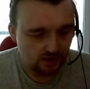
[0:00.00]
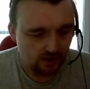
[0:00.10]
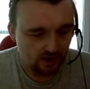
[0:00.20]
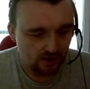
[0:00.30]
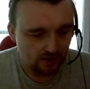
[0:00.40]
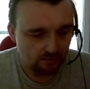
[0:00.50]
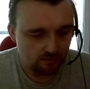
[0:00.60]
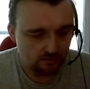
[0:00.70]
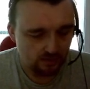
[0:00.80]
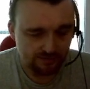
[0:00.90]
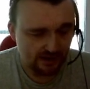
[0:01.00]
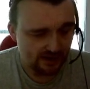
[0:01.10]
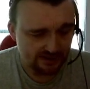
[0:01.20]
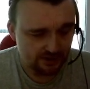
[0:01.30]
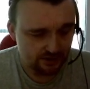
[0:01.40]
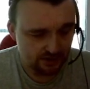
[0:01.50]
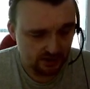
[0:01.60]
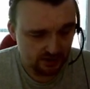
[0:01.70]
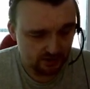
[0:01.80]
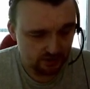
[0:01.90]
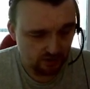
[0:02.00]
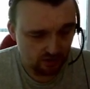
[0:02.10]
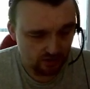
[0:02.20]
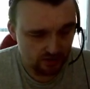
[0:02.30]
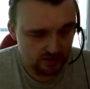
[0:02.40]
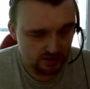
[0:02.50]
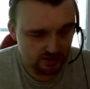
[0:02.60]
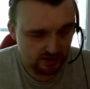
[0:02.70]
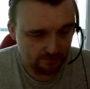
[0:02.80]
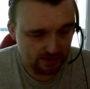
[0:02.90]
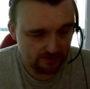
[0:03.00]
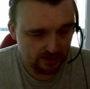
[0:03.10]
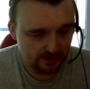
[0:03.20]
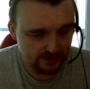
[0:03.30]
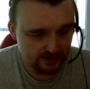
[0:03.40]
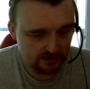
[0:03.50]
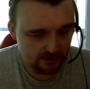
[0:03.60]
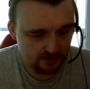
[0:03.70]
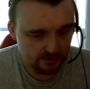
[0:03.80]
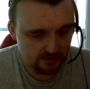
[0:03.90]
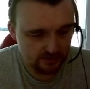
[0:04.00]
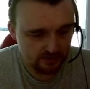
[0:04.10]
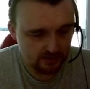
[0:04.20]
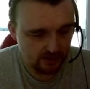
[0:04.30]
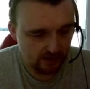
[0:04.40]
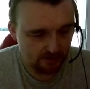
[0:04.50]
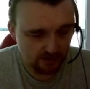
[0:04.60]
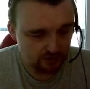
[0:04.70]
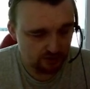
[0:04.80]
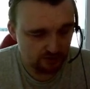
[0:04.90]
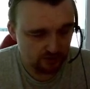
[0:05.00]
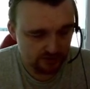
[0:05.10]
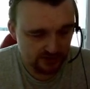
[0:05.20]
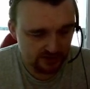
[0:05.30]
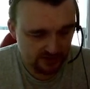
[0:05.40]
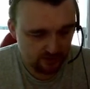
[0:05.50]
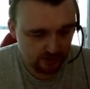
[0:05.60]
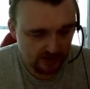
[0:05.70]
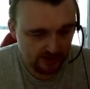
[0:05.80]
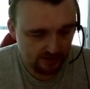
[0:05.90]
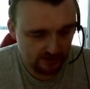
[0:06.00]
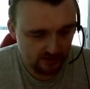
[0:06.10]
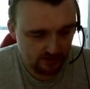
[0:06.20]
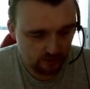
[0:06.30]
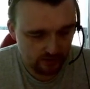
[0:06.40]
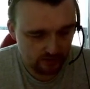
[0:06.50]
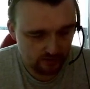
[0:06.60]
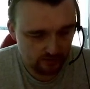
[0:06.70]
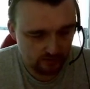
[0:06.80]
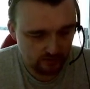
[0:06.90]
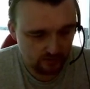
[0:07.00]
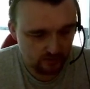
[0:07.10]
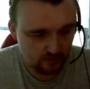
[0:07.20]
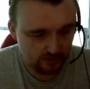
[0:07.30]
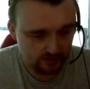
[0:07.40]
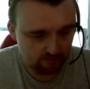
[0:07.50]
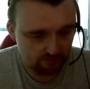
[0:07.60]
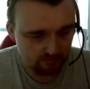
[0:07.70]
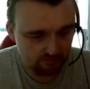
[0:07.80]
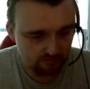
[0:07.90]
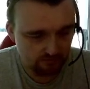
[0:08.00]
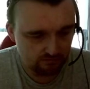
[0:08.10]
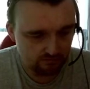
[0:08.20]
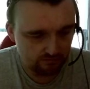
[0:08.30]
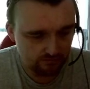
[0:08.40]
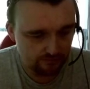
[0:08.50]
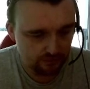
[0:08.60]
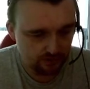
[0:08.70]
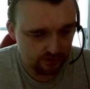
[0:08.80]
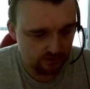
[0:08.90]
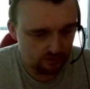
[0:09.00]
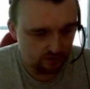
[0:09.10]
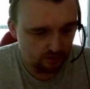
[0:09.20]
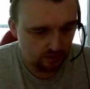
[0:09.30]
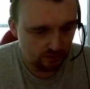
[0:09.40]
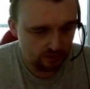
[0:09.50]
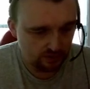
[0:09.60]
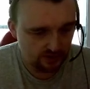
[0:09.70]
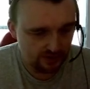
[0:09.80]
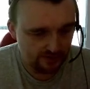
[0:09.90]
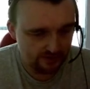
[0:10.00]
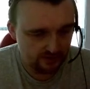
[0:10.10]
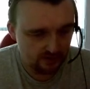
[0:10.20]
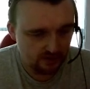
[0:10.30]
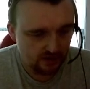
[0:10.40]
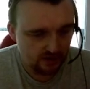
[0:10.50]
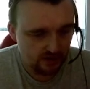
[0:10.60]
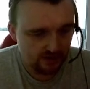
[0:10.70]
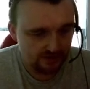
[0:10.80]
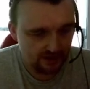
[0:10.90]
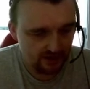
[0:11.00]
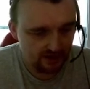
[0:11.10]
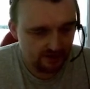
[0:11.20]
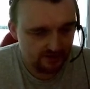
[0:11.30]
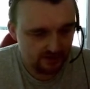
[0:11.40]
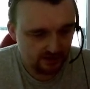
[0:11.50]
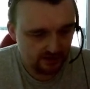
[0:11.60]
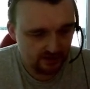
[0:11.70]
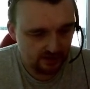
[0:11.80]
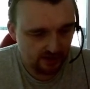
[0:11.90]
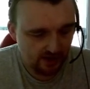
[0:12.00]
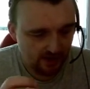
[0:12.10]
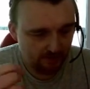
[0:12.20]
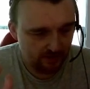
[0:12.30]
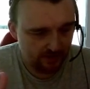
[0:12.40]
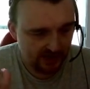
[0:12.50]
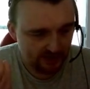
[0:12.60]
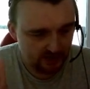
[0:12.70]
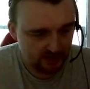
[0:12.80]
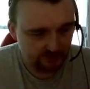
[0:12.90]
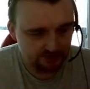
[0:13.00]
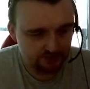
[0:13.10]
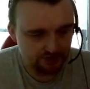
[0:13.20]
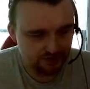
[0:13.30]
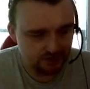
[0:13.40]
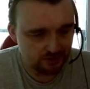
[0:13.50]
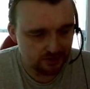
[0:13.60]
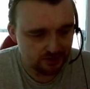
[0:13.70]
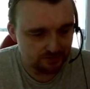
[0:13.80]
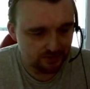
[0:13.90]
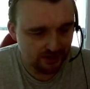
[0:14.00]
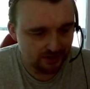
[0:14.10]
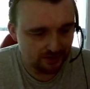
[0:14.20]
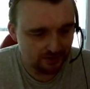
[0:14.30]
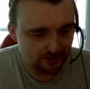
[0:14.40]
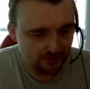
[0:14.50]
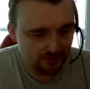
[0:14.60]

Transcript: In fact, I say genie, it's not. It's a merman, isn't it? I just noticed the tail there. I didn't quite fully know what I was looking at there. The hair is like the branches of a tree, which is pretty cool.